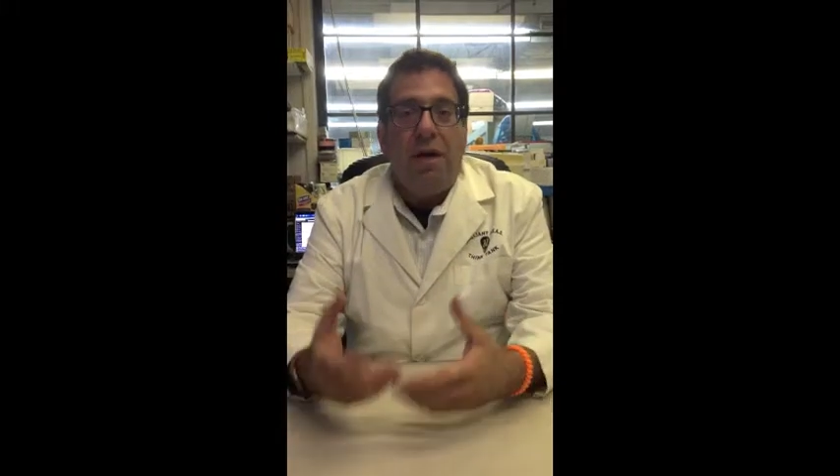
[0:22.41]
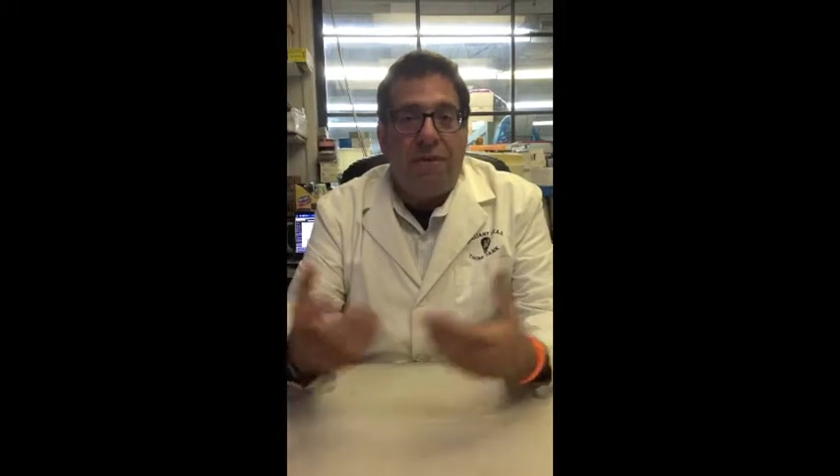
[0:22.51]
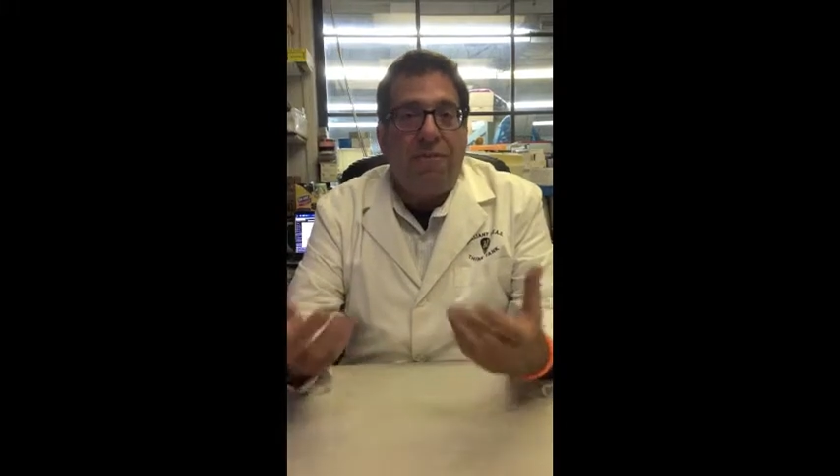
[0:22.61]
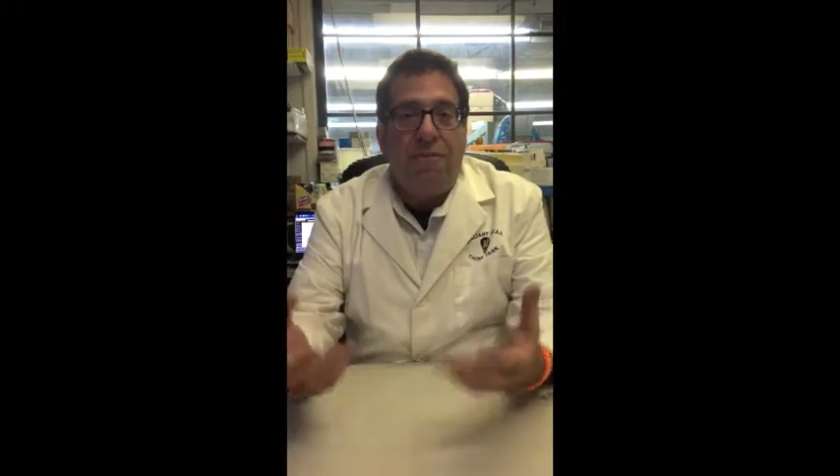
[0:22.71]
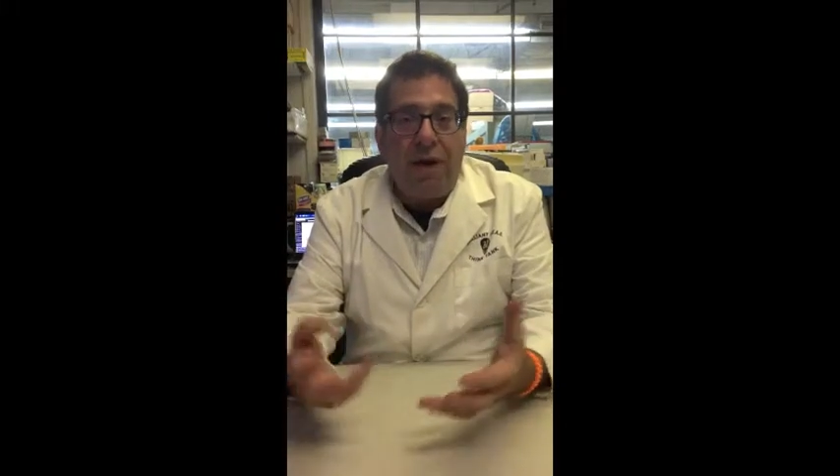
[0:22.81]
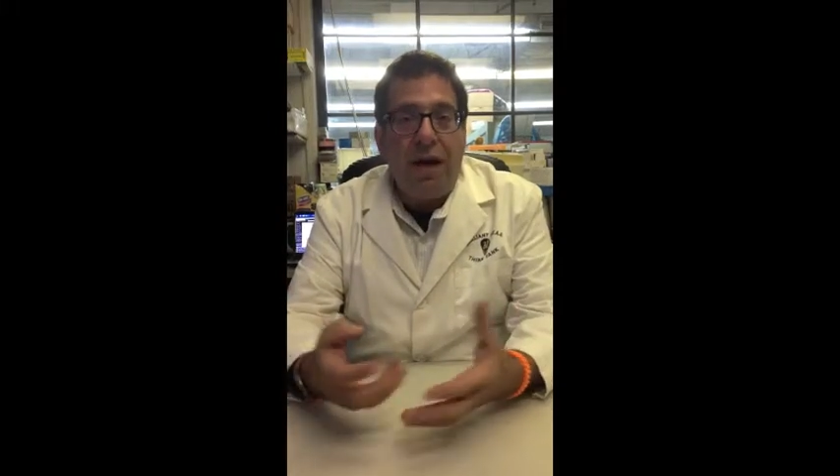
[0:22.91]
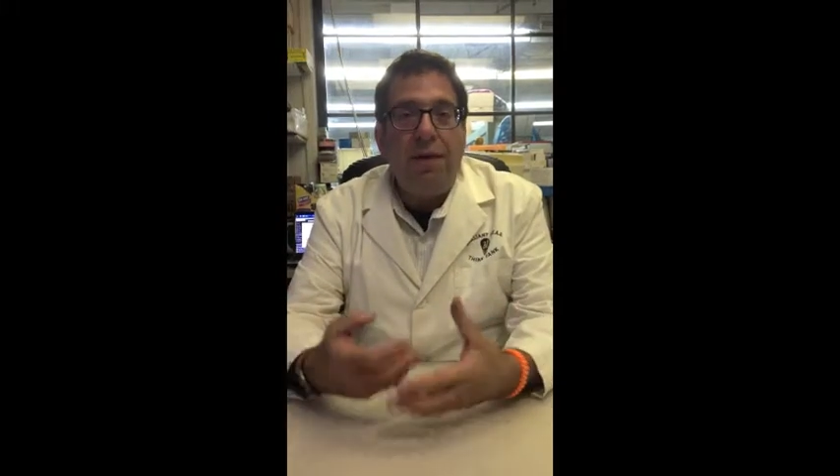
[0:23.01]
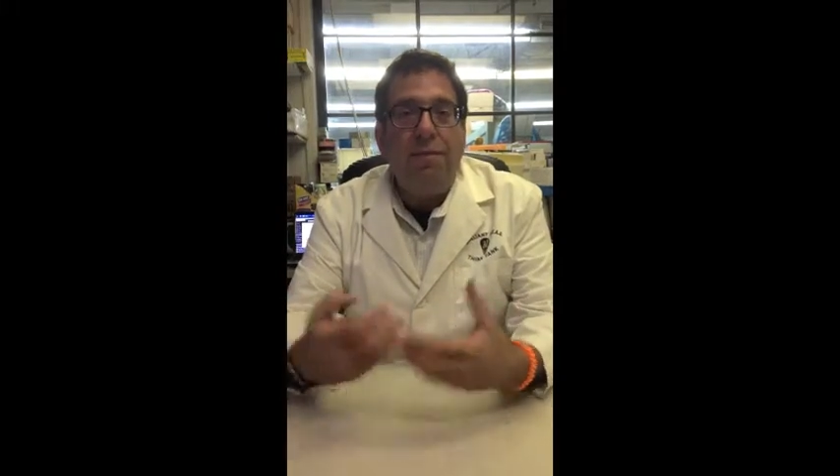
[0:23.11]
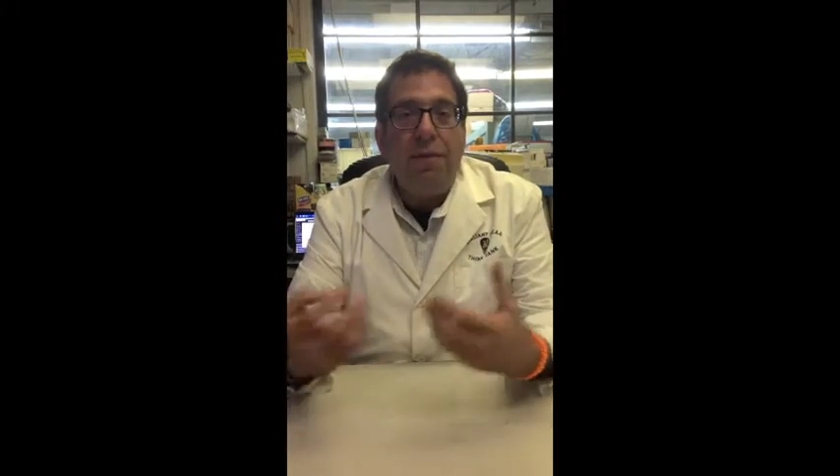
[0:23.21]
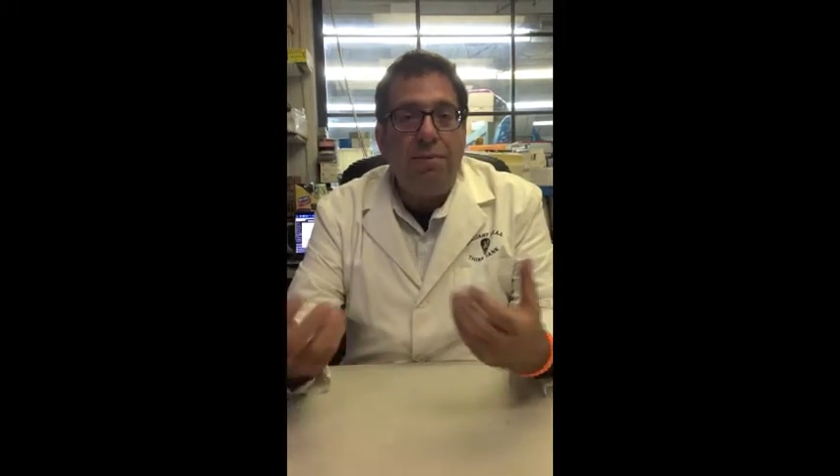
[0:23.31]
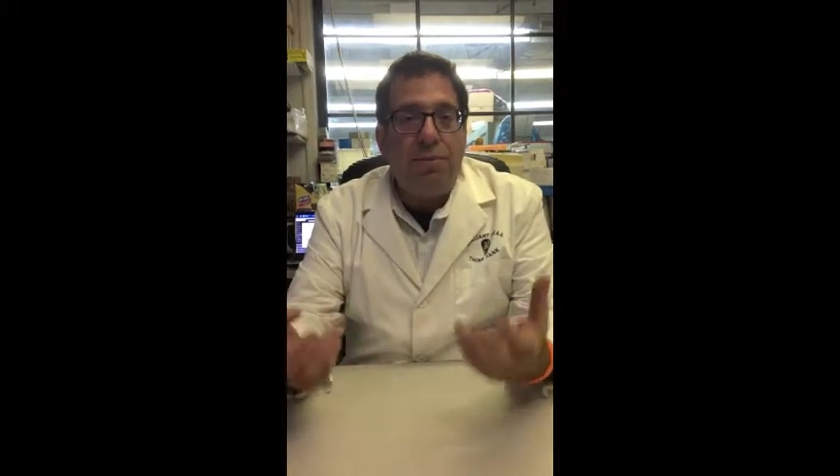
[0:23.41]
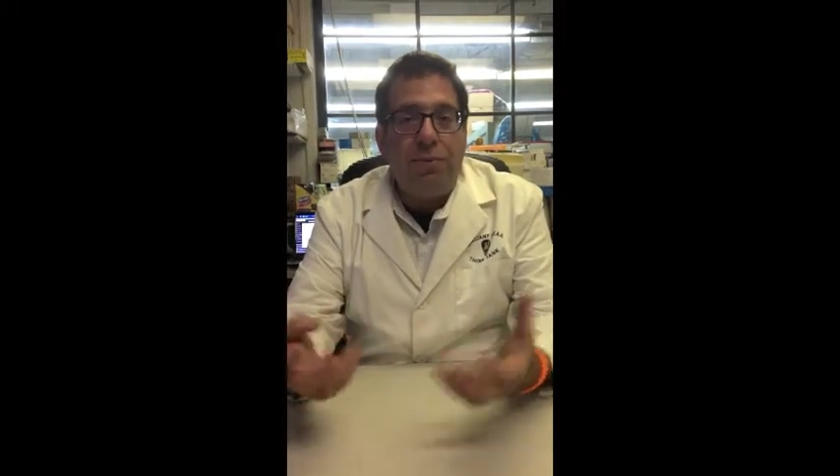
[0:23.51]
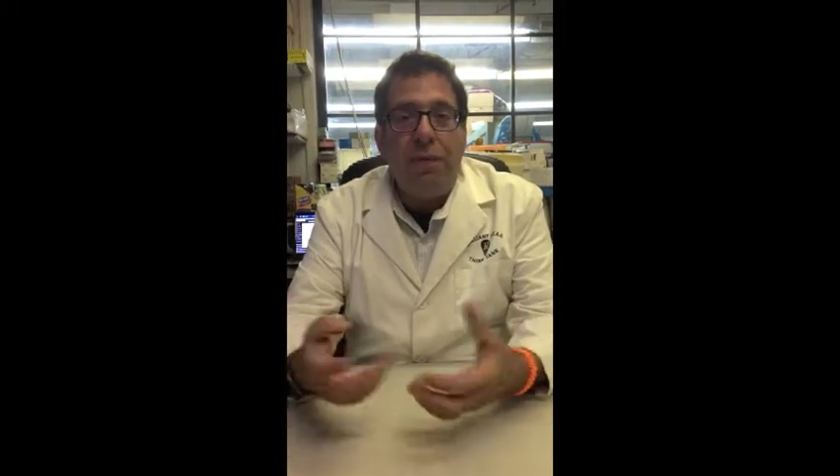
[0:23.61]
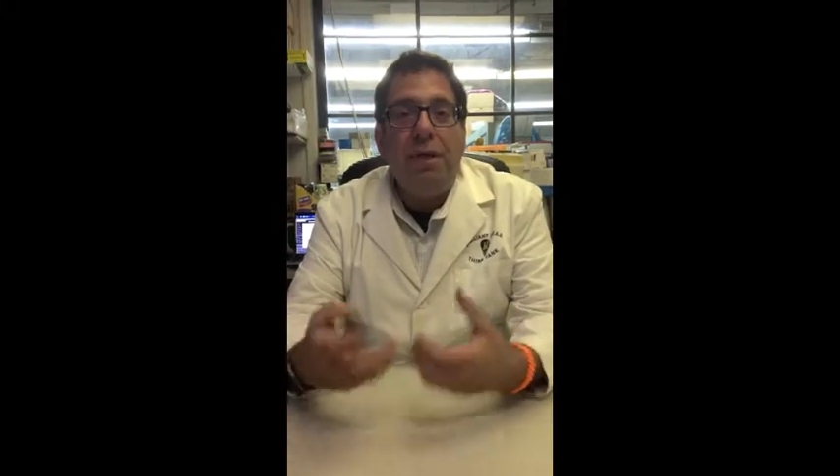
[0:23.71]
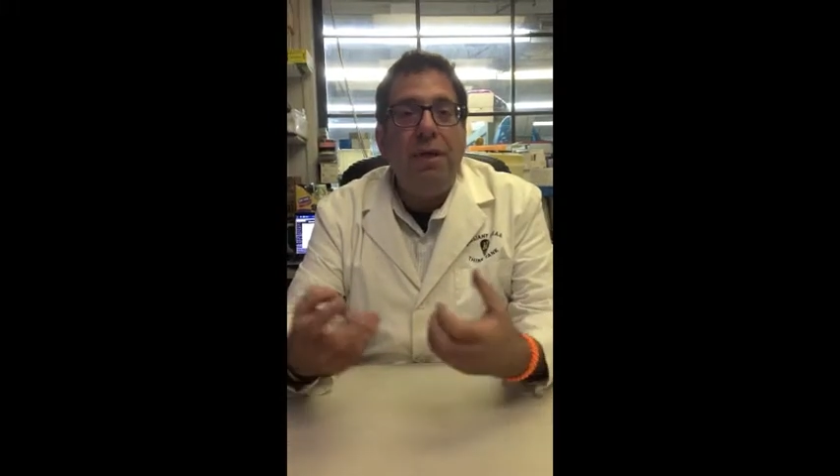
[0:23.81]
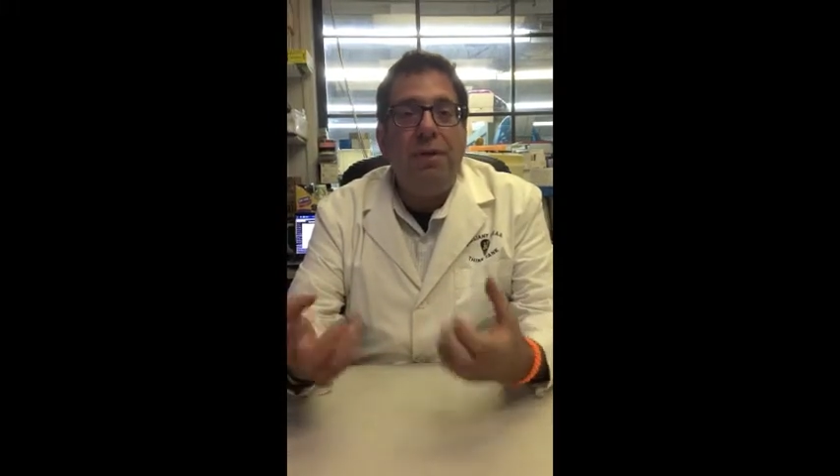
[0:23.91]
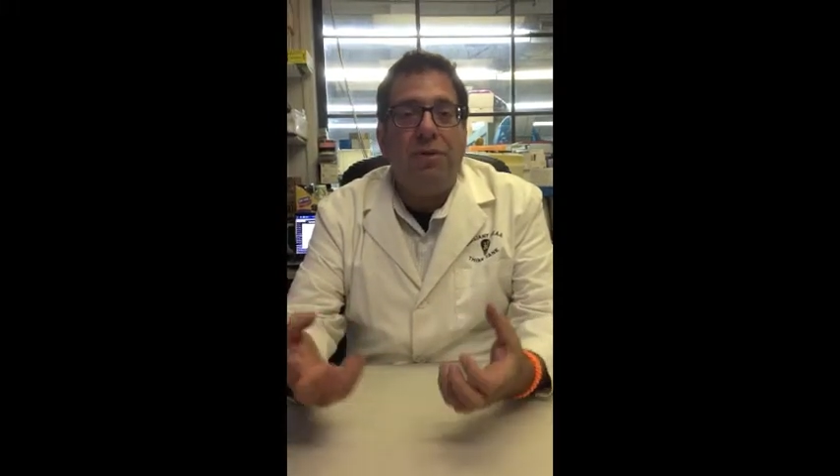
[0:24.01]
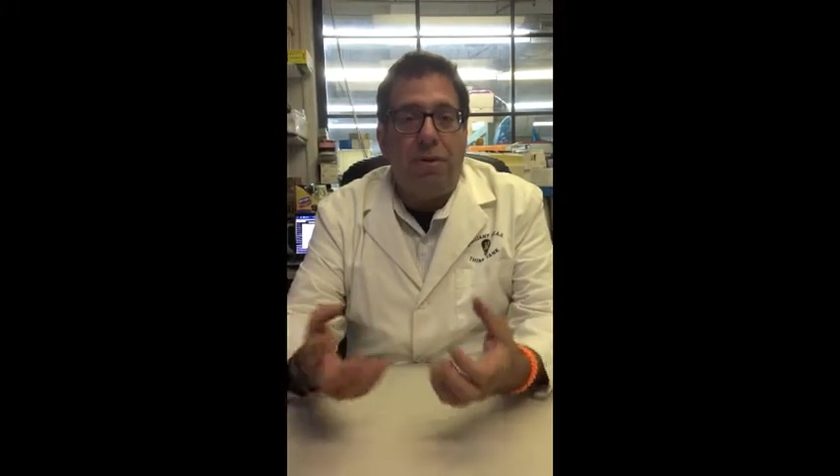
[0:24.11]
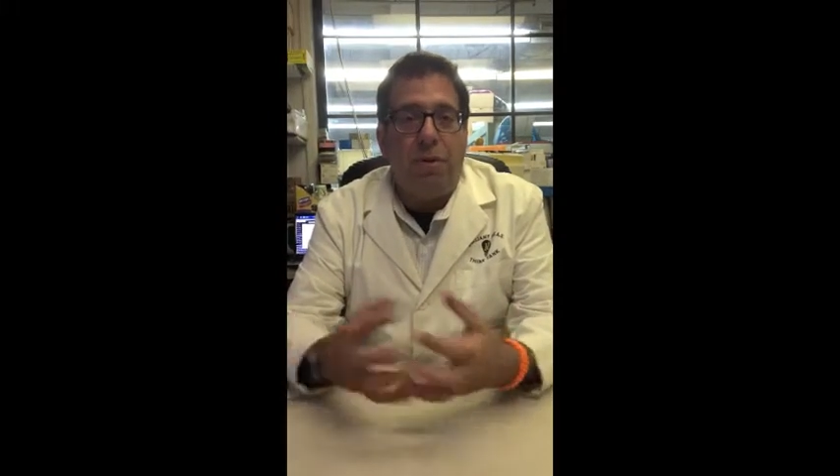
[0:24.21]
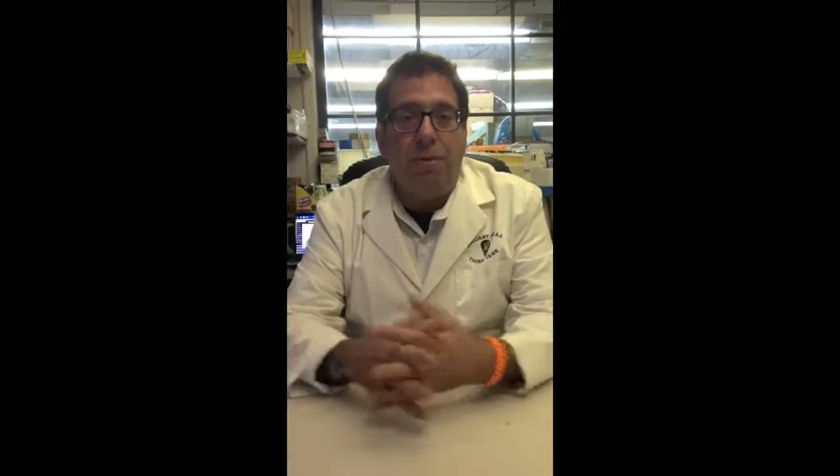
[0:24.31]
Fiery,
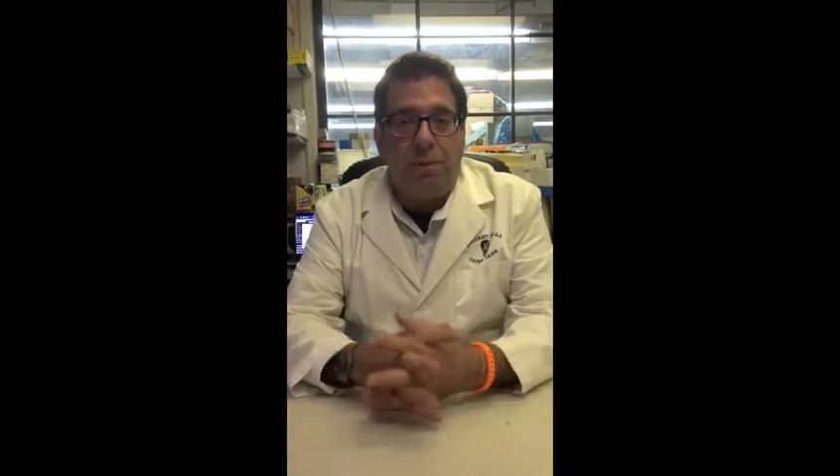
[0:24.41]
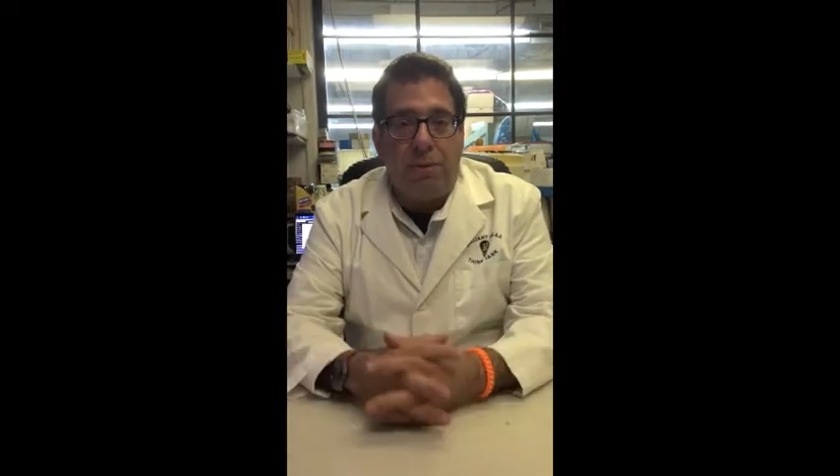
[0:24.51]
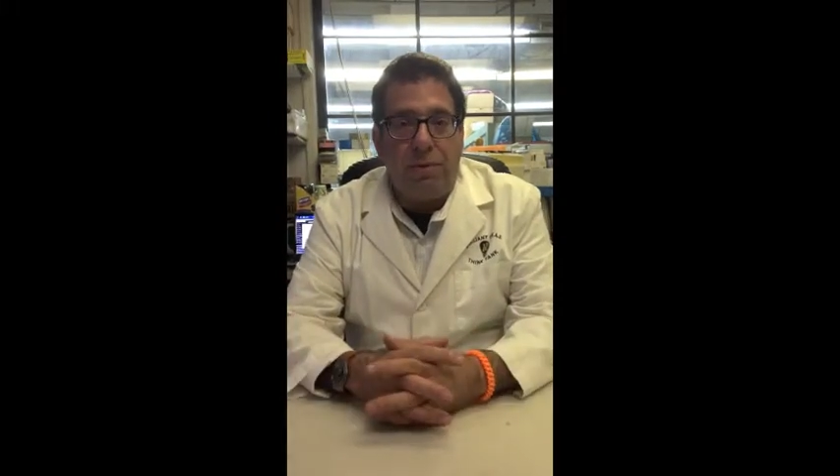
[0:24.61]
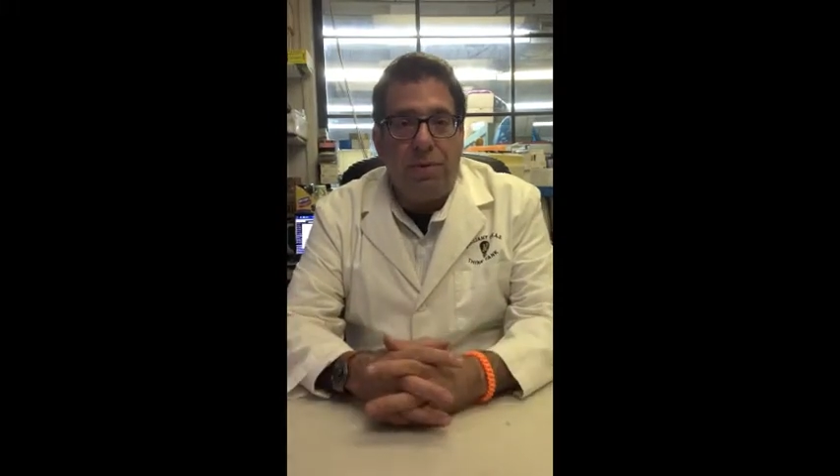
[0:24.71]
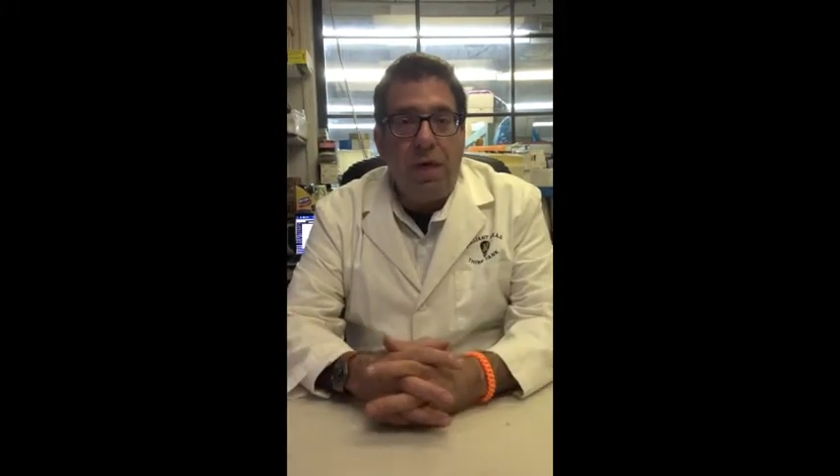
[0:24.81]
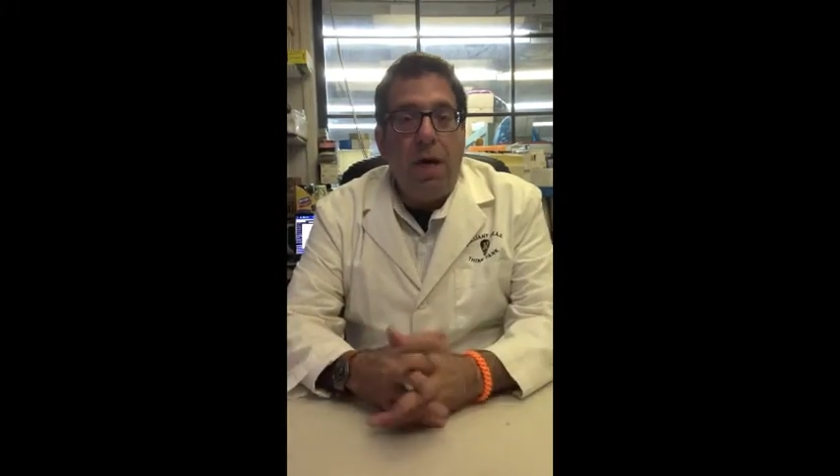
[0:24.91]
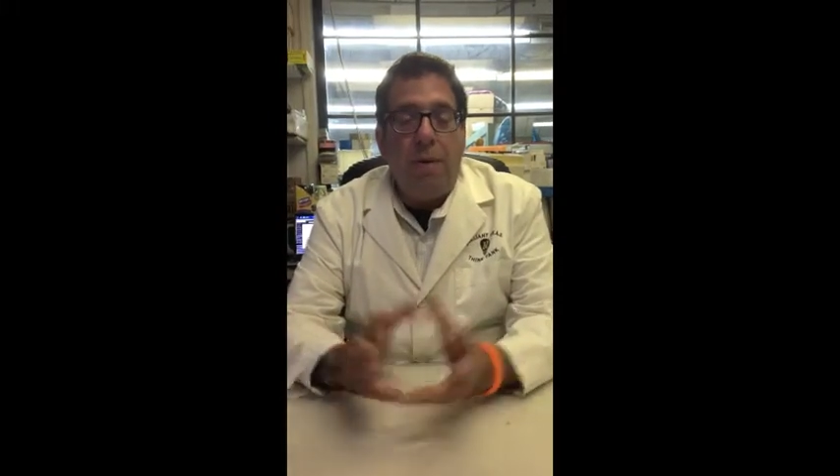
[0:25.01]
brilliant opals.